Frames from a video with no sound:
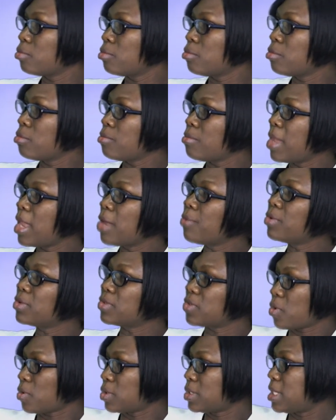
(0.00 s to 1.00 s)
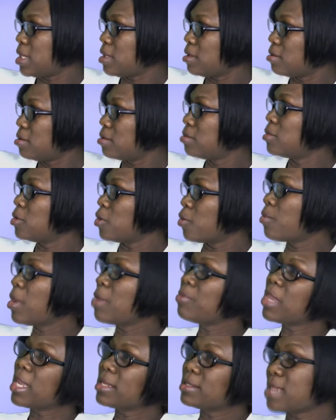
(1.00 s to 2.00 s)
may result in, you know,
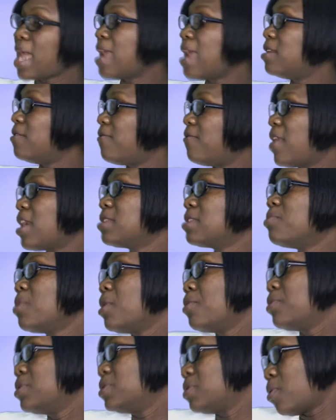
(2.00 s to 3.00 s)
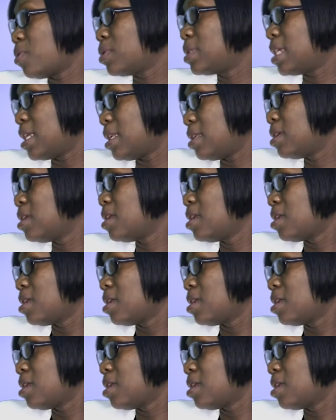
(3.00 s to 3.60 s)
maybe a side effect may result in